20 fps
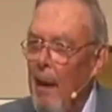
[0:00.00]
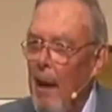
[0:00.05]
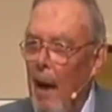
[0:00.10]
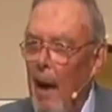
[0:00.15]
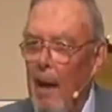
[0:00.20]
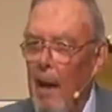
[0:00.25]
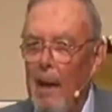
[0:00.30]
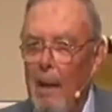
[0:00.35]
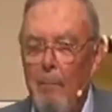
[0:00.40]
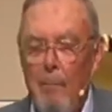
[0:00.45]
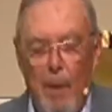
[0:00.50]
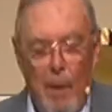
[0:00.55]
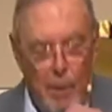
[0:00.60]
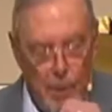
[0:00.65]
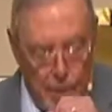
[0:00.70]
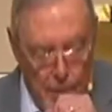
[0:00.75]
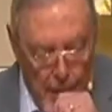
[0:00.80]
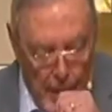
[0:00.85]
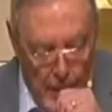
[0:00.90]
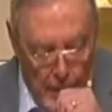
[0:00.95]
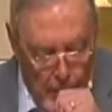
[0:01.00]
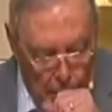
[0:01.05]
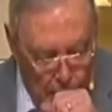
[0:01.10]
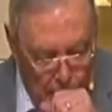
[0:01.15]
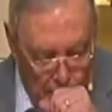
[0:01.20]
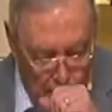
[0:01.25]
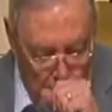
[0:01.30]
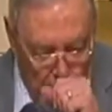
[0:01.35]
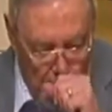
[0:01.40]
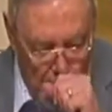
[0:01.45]
uh, let me share
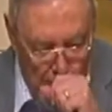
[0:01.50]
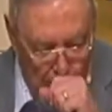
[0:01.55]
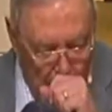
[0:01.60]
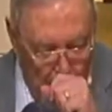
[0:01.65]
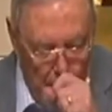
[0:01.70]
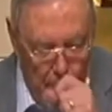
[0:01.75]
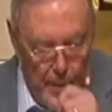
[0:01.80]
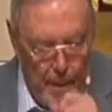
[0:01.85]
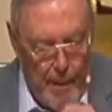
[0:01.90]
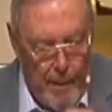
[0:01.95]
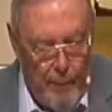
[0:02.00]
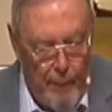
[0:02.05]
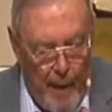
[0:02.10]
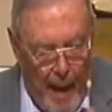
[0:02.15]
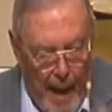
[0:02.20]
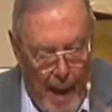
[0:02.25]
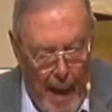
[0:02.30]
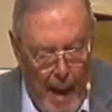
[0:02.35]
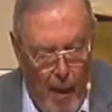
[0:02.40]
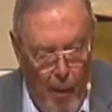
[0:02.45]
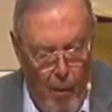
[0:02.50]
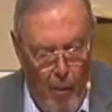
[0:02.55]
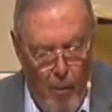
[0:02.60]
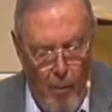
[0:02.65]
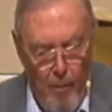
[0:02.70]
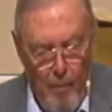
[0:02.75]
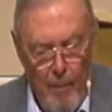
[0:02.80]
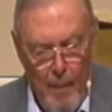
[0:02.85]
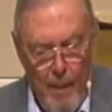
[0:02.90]
with you a little bit of how